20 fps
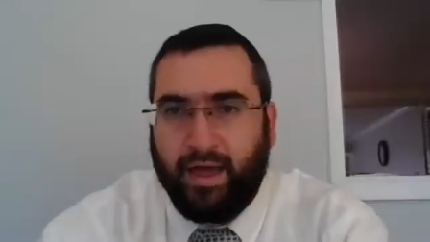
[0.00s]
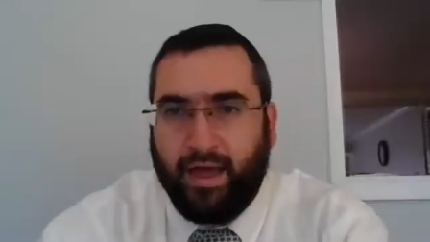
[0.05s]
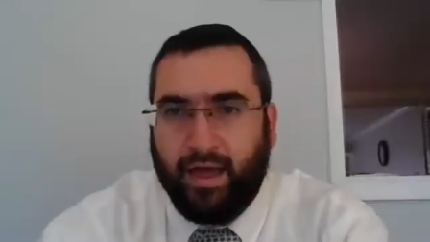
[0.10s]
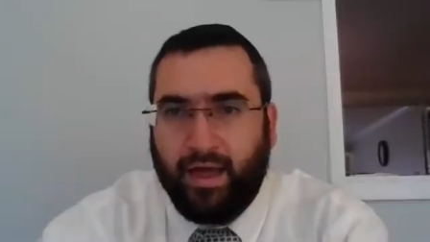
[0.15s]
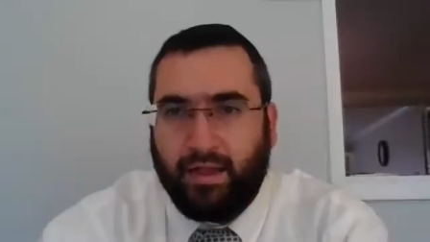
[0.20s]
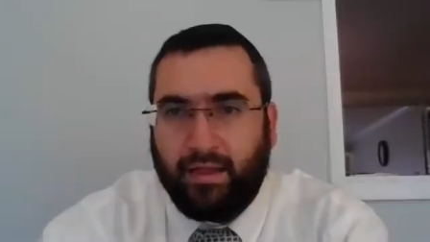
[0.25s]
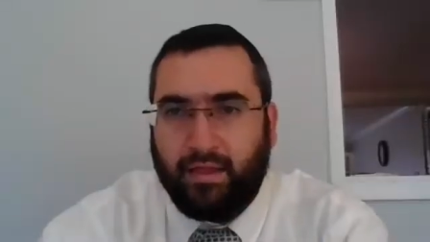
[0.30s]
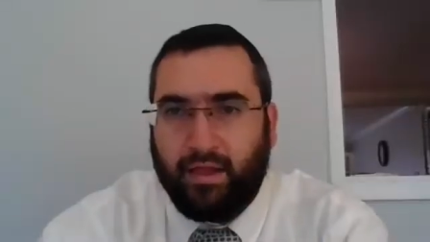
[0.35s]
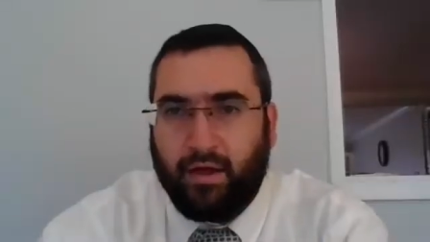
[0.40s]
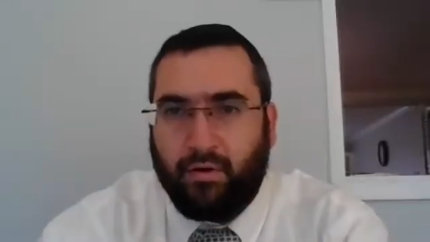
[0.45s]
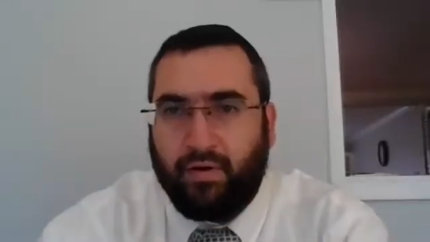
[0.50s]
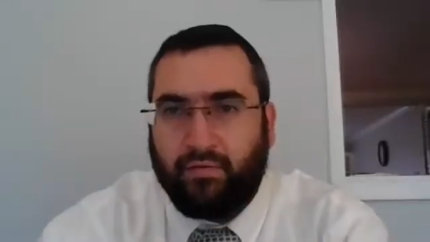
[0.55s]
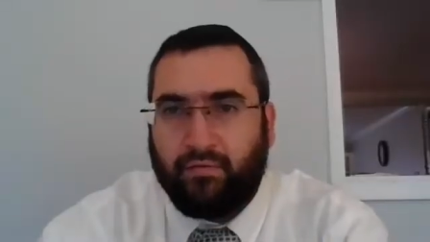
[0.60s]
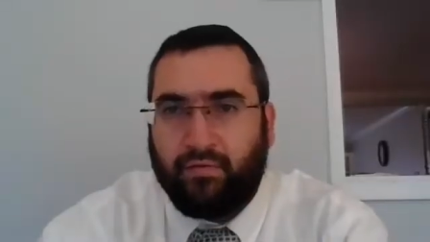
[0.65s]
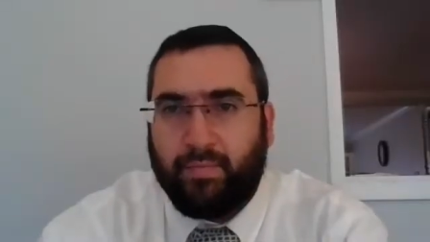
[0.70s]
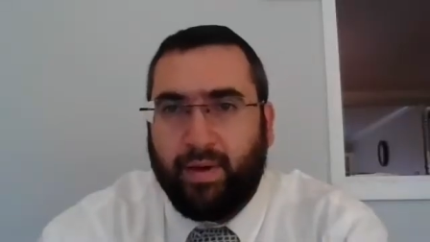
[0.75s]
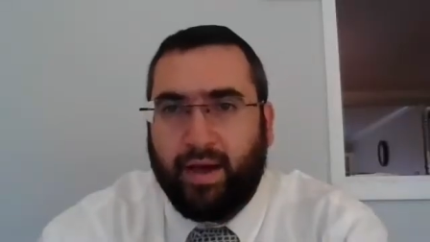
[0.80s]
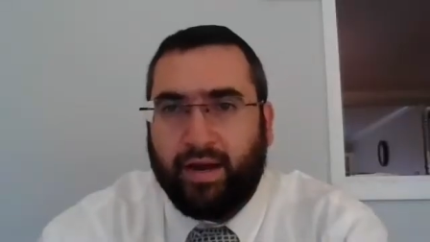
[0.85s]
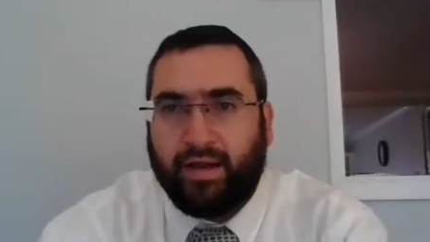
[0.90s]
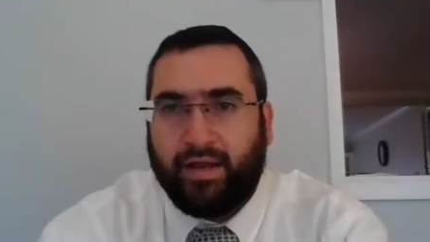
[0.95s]
Hello,
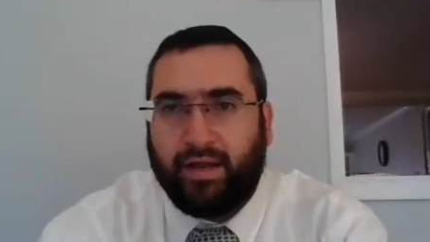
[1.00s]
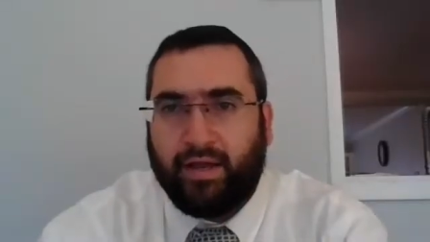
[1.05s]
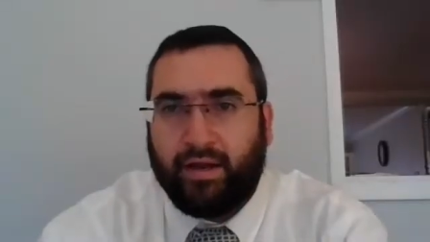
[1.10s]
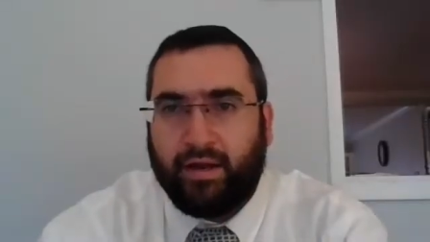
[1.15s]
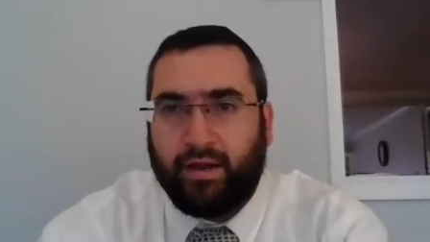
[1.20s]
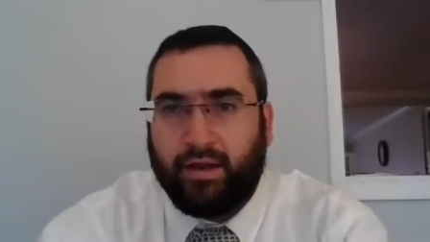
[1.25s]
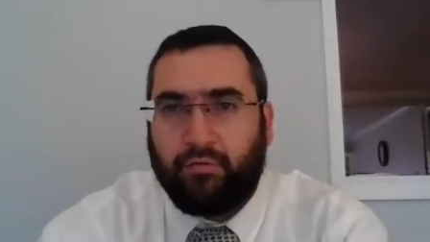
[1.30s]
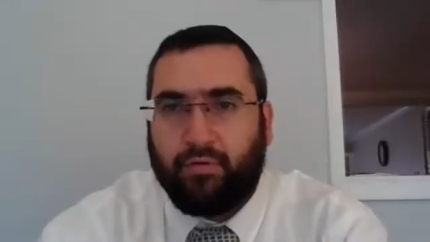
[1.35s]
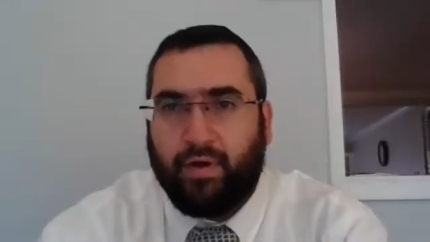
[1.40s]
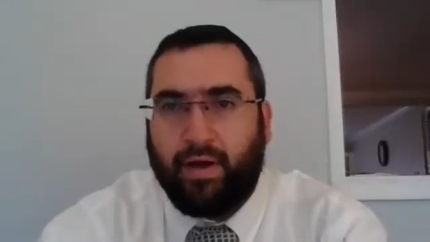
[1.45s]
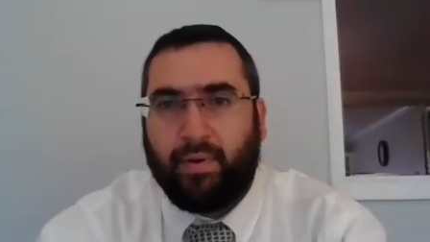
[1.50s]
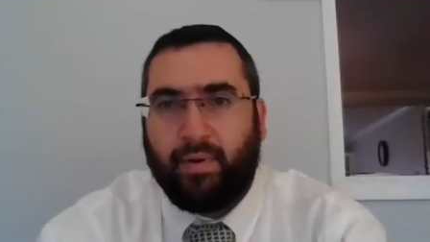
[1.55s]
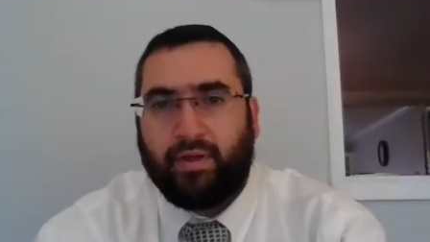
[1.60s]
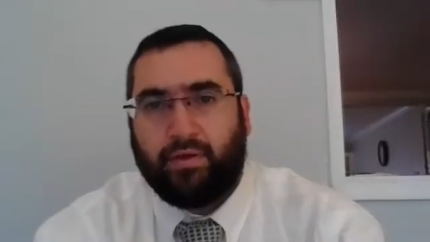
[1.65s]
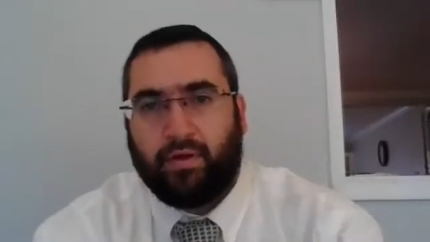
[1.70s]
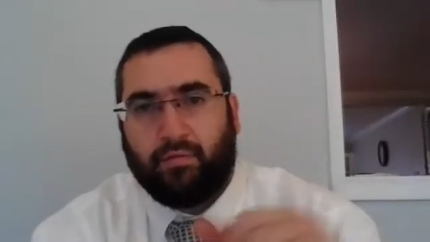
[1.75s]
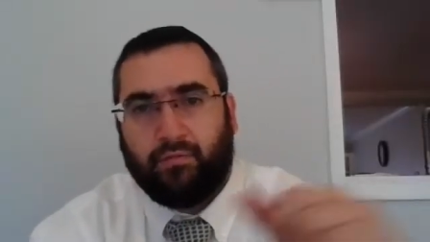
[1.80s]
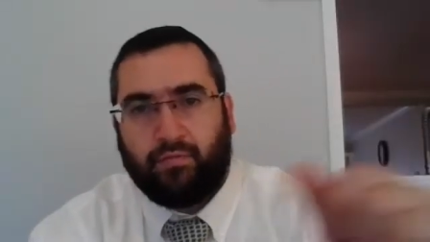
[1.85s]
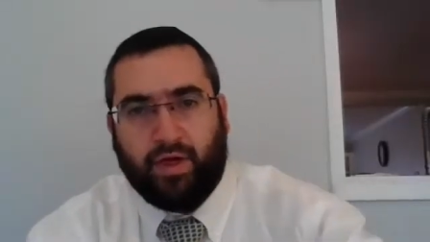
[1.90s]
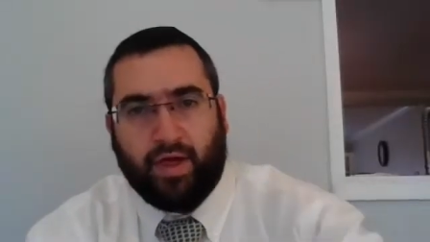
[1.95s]
everybody. It is Rabbi
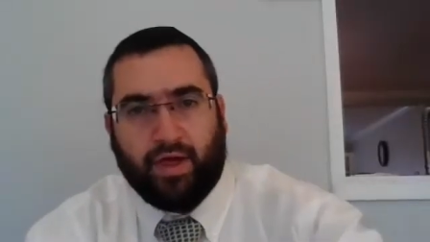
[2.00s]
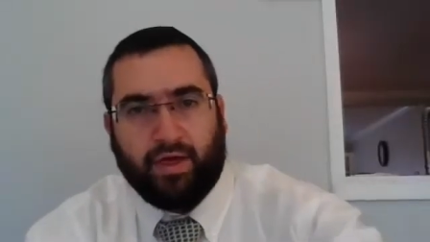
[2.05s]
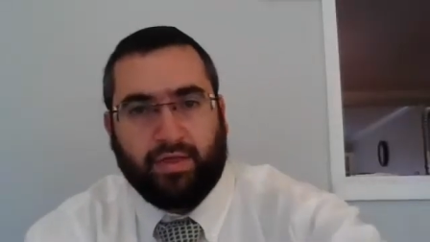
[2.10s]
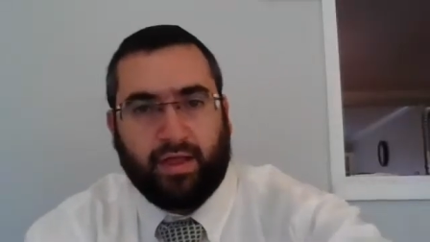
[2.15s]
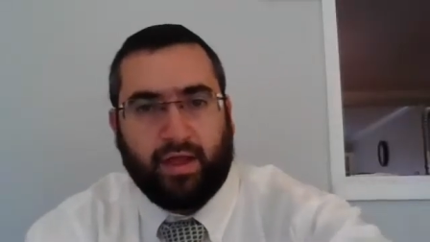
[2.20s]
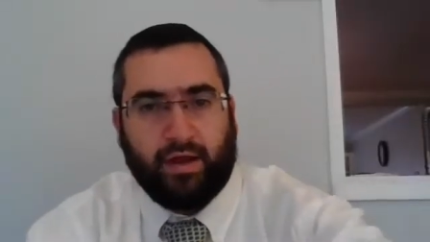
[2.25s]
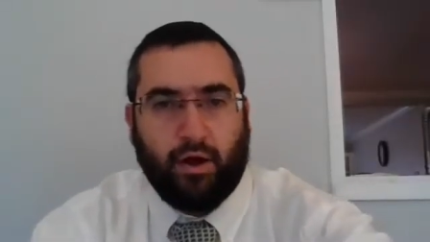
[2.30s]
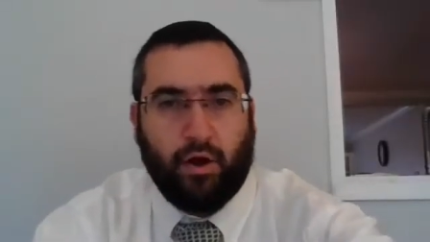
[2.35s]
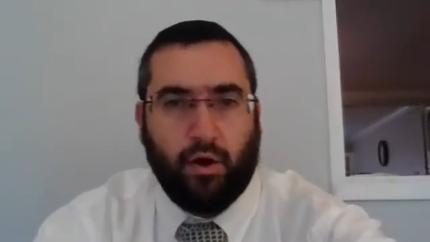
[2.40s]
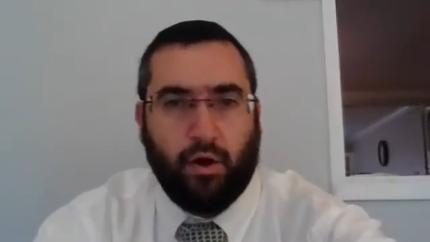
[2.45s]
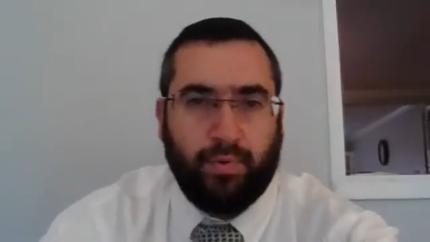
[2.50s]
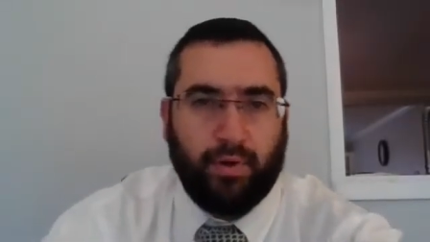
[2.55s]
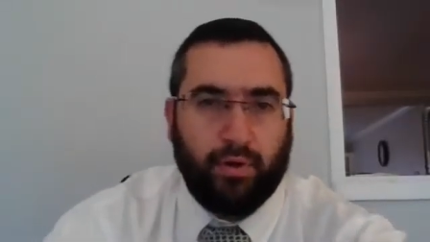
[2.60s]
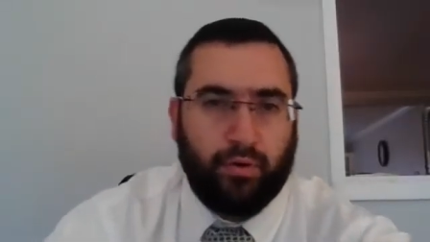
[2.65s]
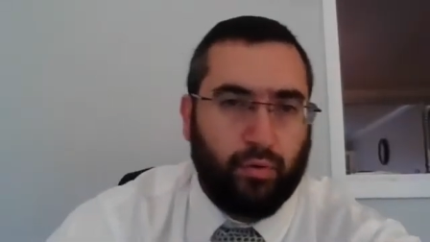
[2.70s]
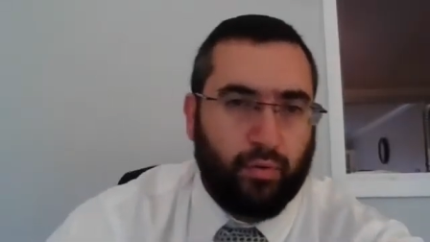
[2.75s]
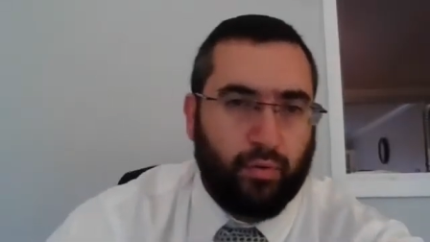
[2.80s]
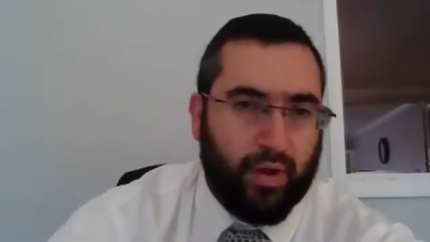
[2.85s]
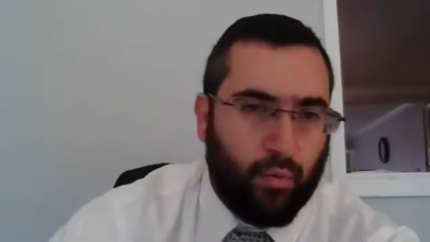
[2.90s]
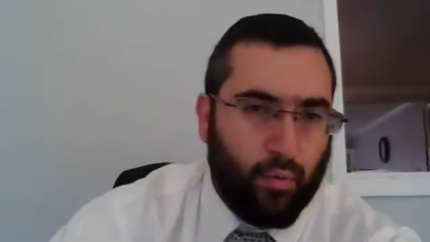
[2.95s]
Dov Chastain. I hope
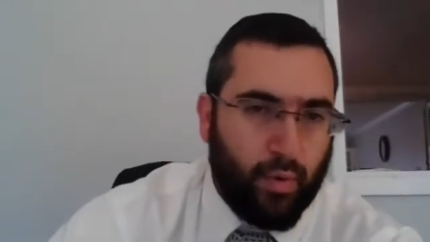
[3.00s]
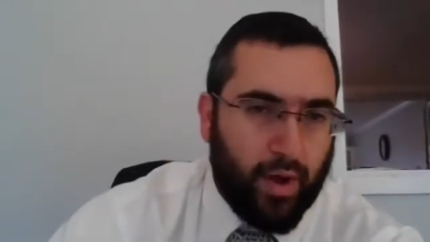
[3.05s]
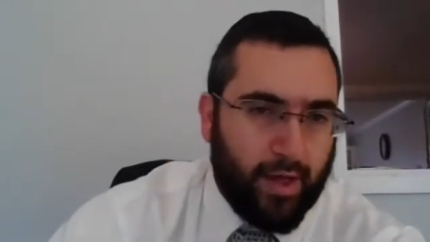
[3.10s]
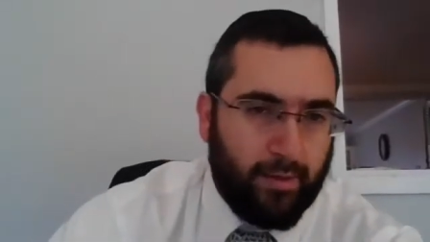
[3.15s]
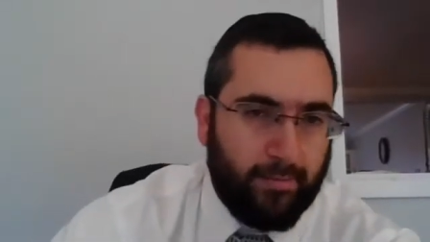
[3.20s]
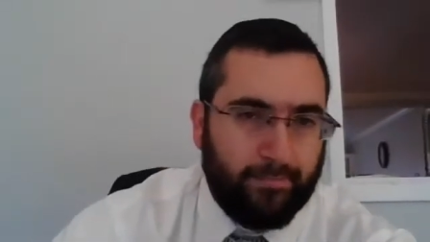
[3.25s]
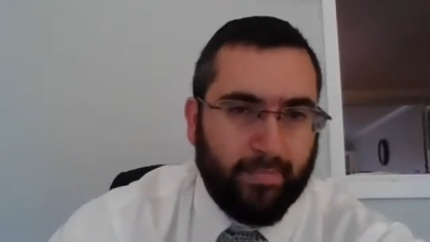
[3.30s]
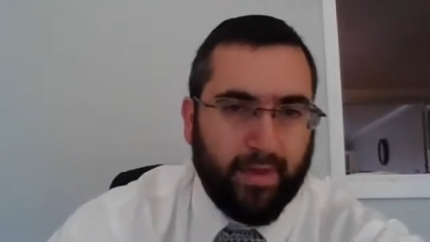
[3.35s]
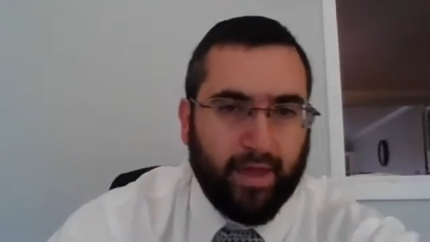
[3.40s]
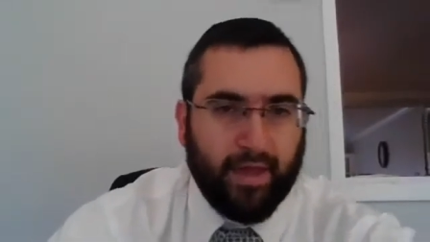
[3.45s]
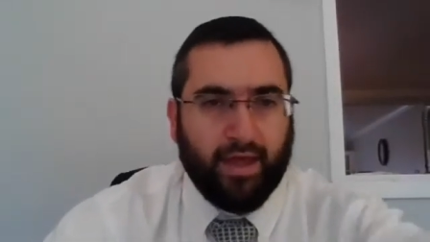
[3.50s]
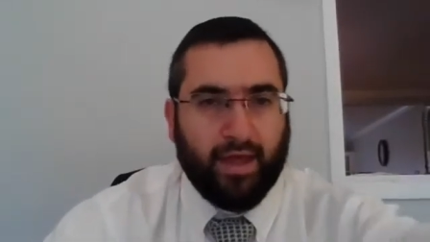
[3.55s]
you're doing well.